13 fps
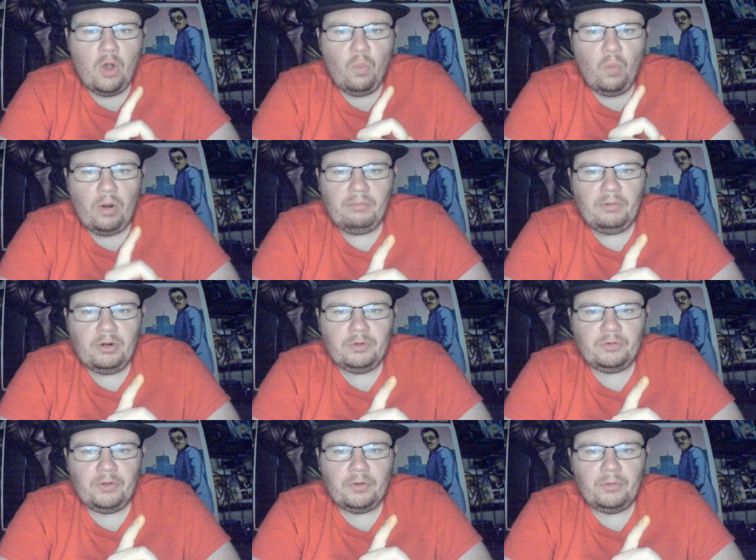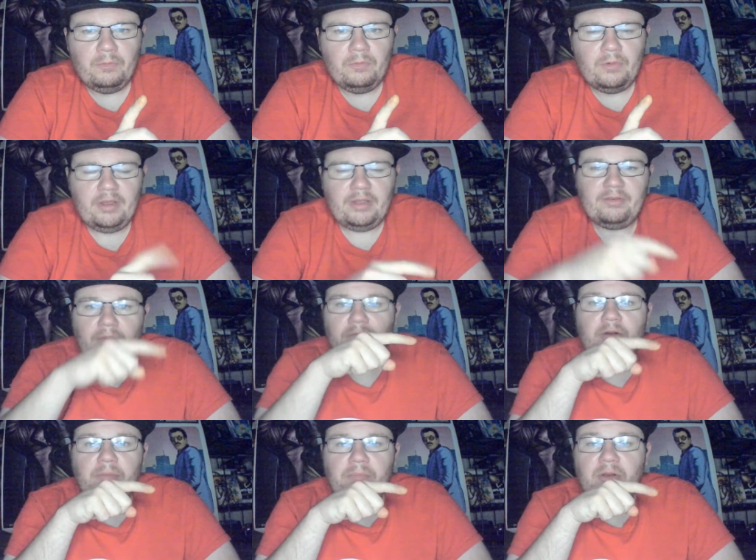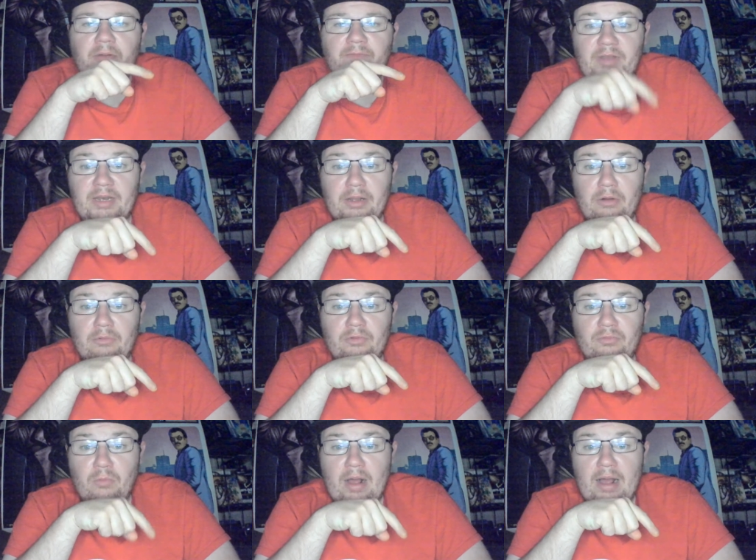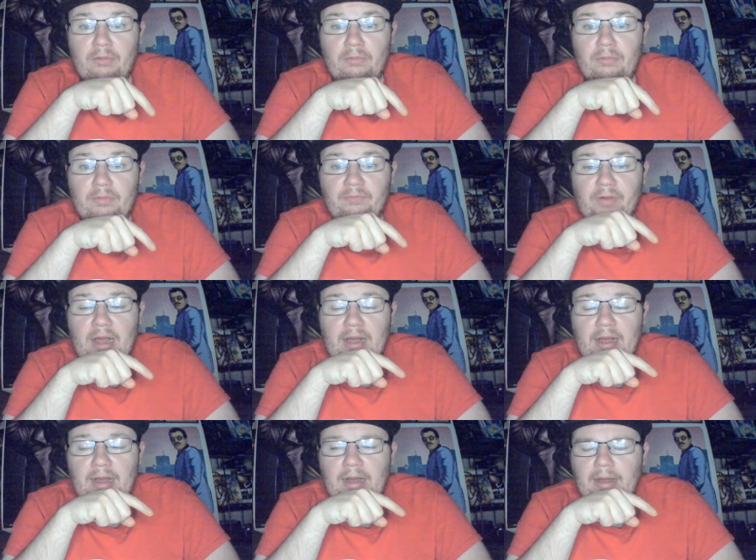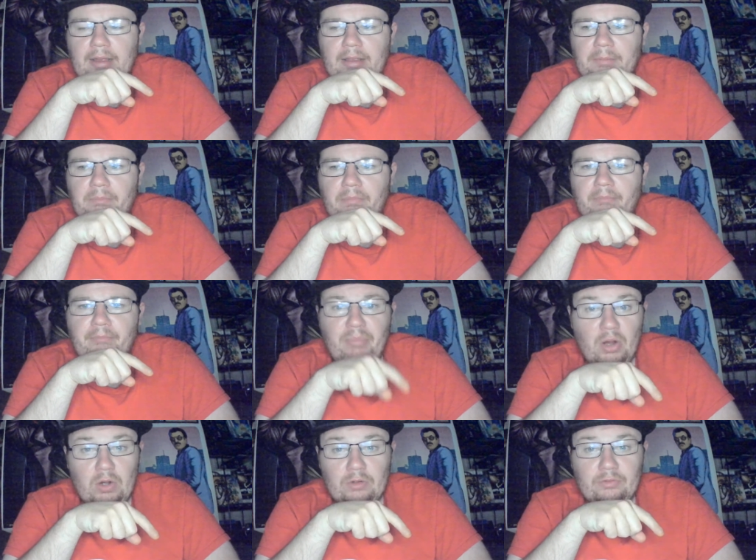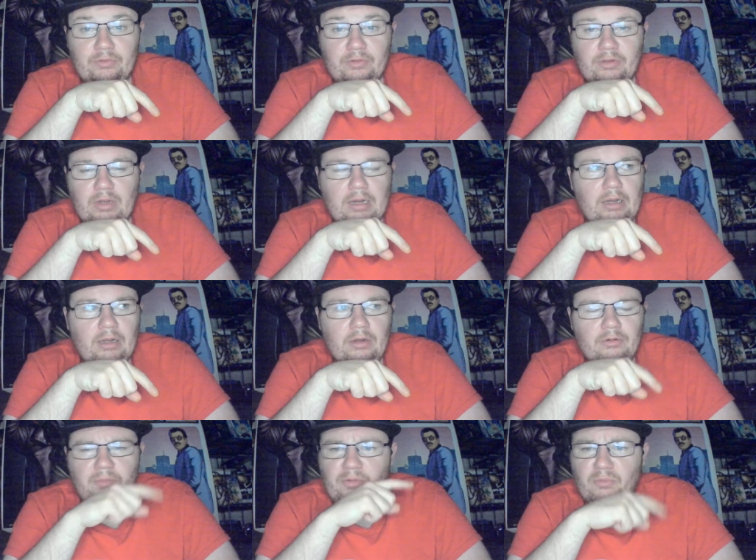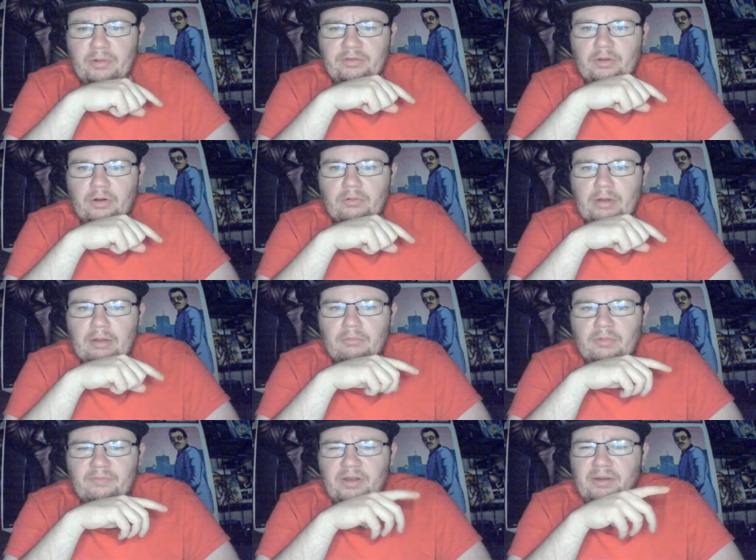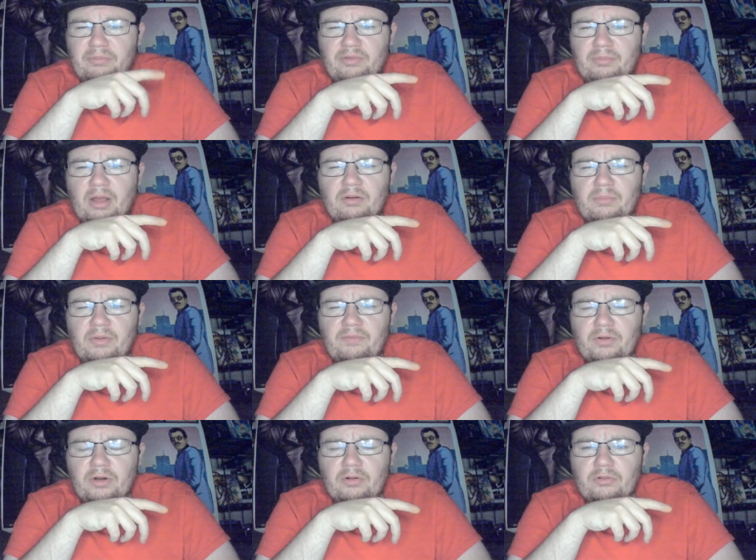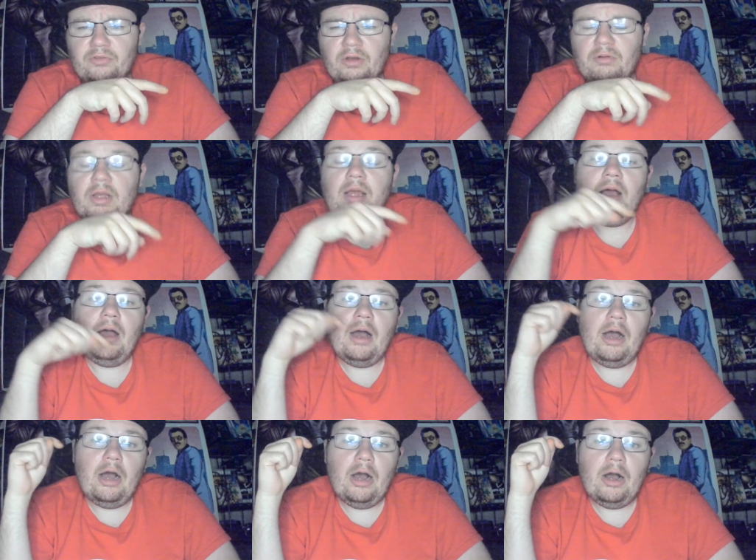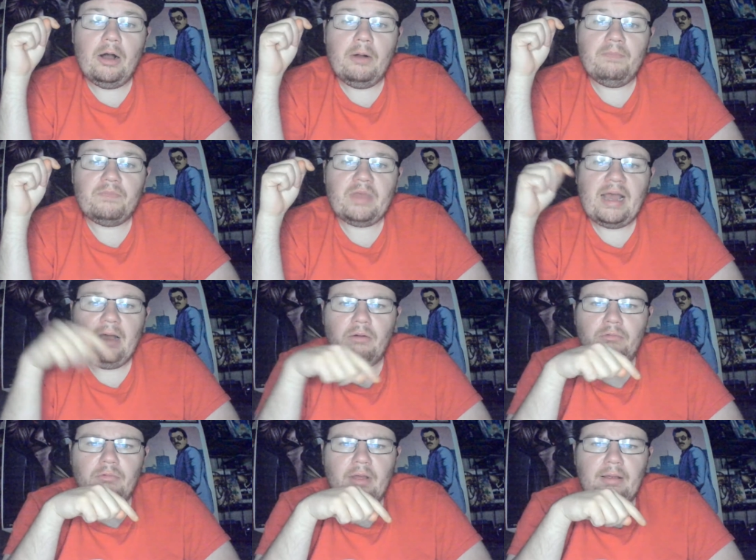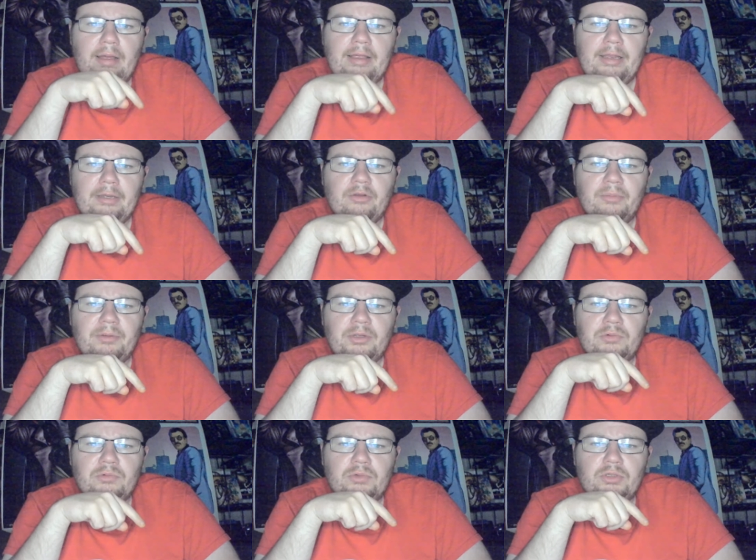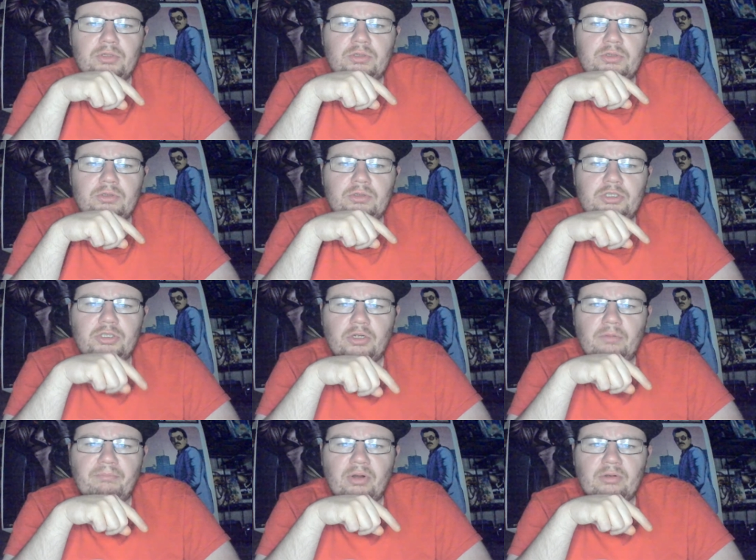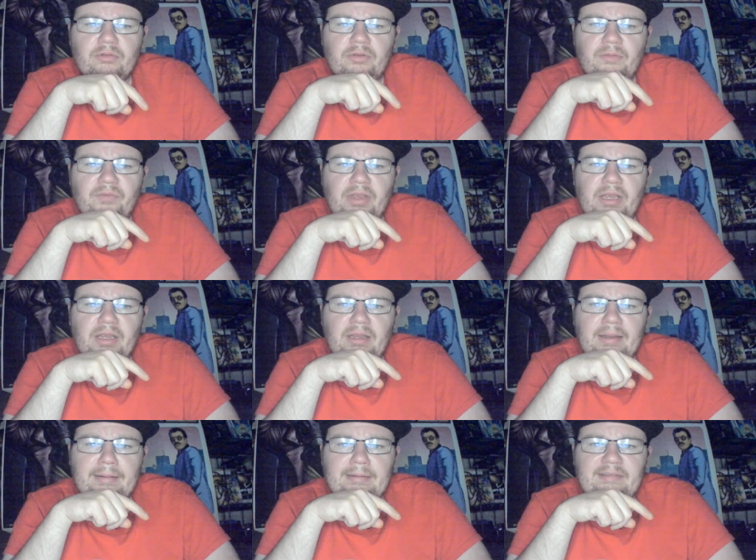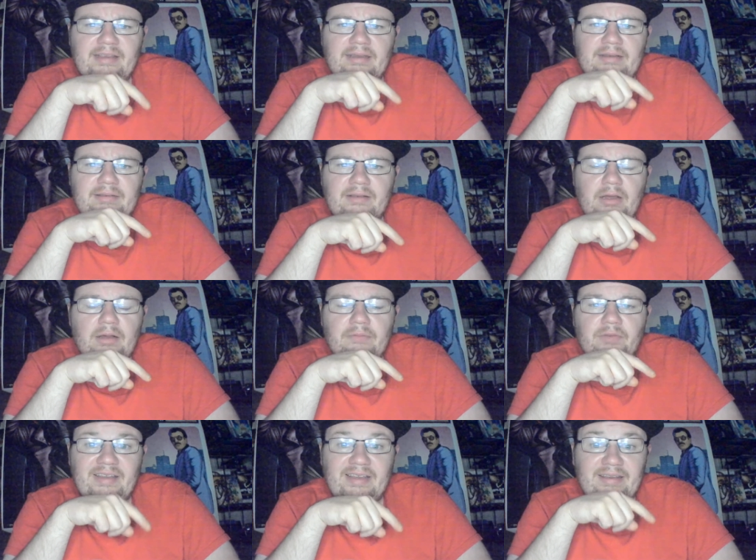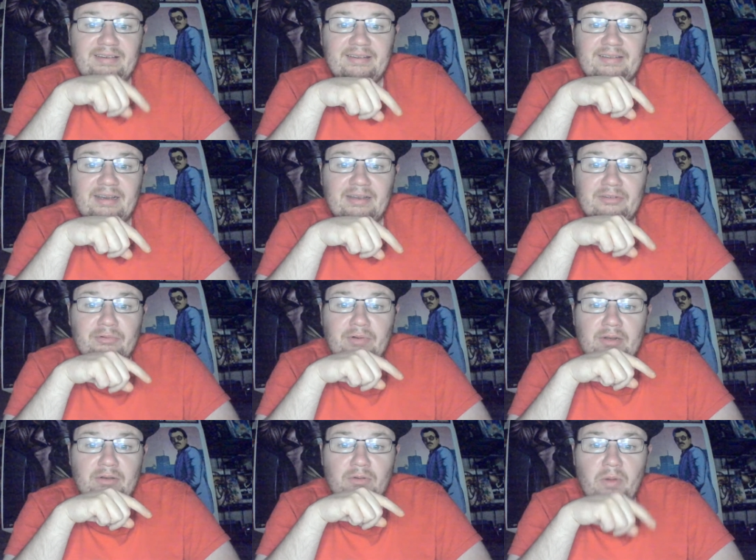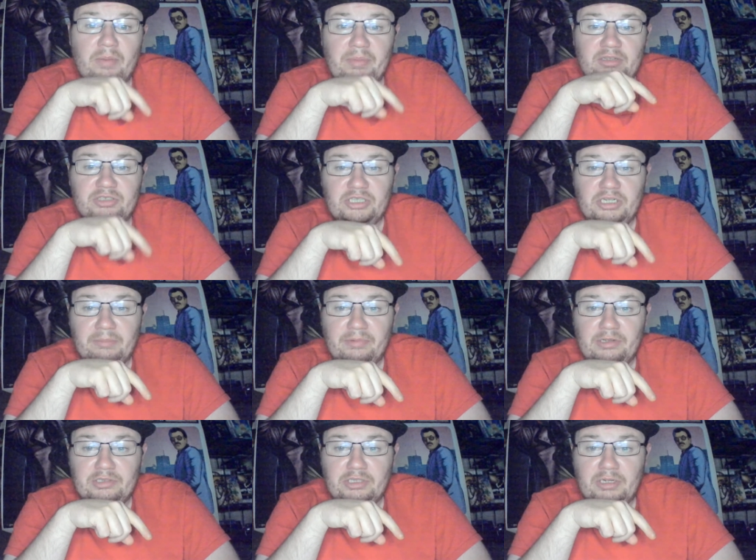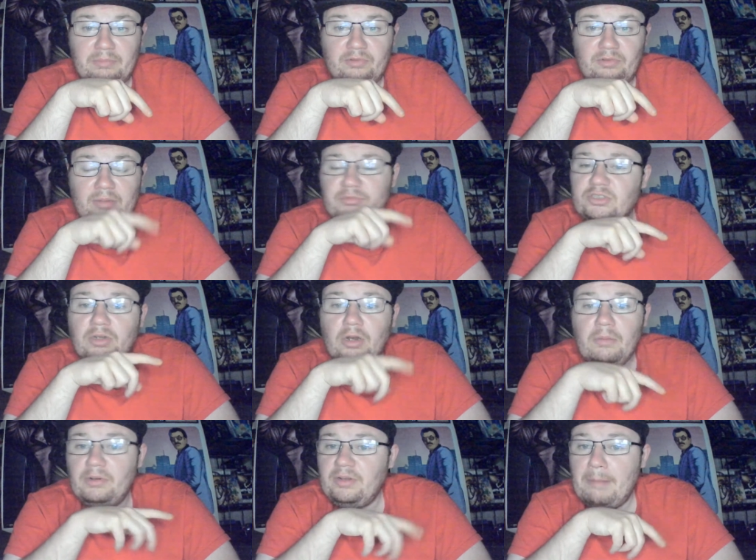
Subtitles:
What I'm going to do is I'm going to put a video as well that I bought a couple of weeks ago now. I think it was about a month ago or so. How AEW should have booked the TNT title and the Women's Championships. I'm just going to put